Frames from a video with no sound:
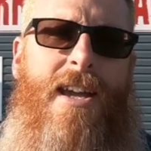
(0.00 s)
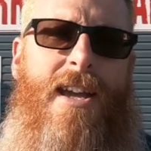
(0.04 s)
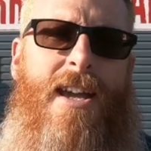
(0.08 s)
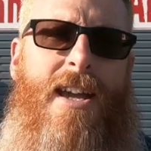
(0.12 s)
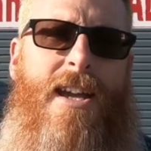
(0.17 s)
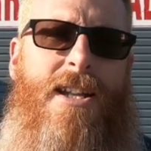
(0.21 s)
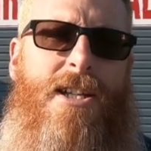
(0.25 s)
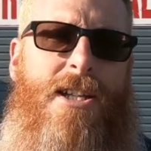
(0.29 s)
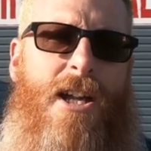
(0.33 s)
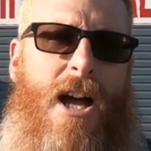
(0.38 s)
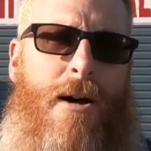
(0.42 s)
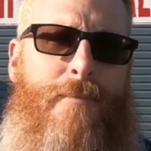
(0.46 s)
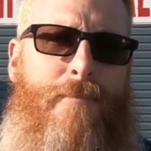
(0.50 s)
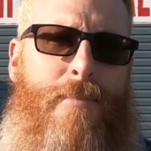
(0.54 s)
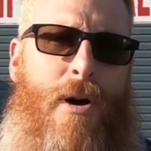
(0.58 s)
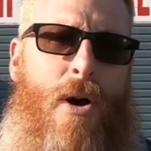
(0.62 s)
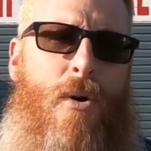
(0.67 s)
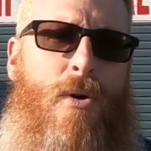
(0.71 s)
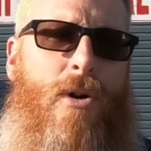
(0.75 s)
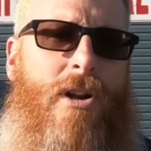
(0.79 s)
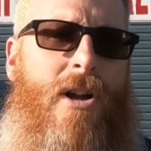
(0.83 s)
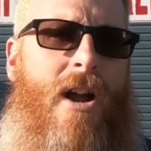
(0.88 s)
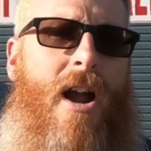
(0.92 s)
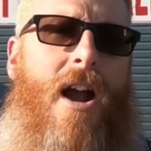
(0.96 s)
It's
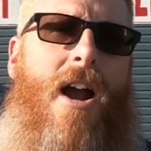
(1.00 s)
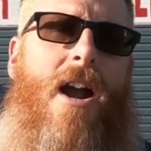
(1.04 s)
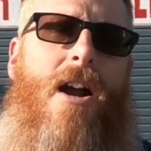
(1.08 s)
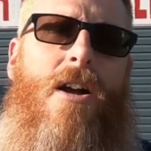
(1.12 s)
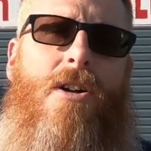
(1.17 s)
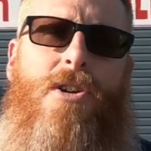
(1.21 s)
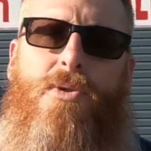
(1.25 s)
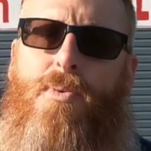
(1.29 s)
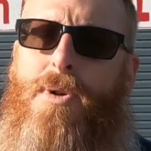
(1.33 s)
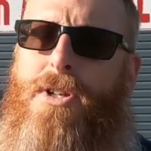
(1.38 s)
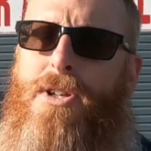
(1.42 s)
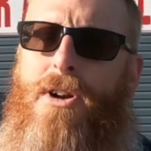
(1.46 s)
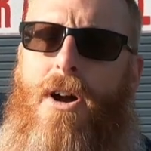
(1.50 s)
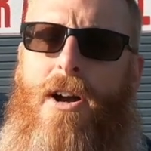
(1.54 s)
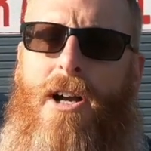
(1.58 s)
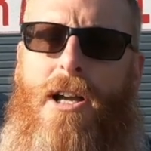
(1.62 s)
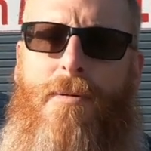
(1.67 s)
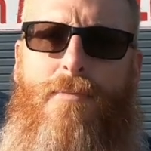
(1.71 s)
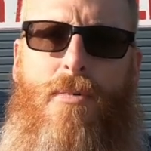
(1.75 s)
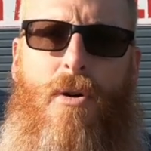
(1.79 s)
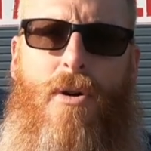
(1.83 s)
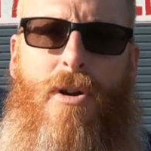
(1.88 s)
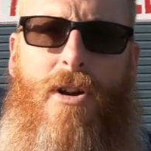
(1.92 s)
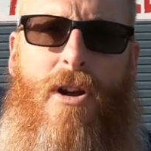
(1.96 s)
about cars. We talk
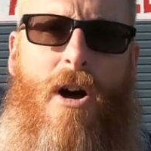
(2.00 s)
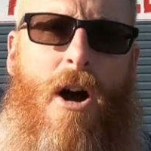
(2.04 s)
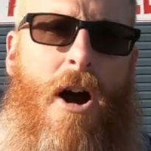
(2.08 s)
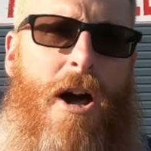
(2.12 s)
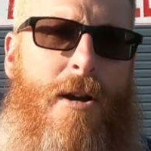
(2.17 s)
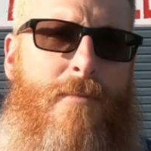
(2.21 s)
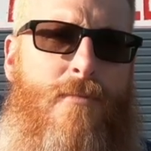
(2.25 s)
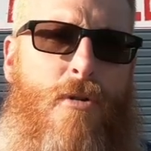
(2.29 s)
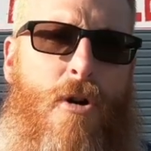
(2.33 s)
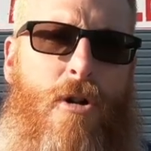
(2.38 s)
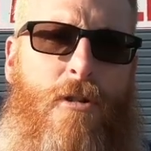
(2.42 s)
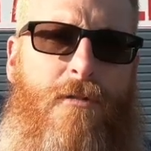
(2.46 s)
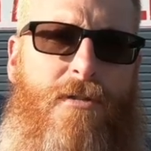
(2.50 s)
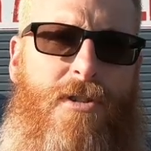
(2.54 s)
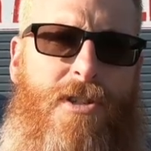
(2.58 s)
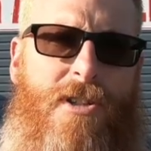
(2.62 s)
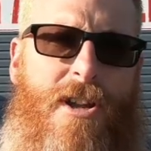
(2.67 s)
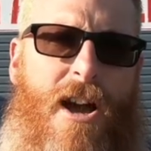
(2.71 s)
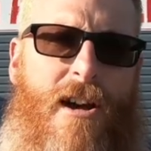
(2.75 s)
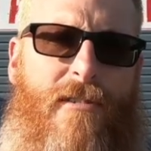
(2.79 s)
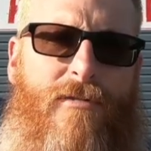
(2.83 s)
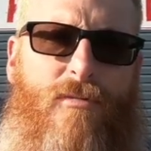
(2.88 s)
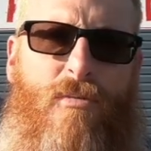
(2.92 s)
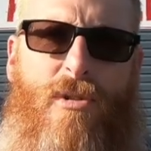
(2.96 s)
about automotive stuff.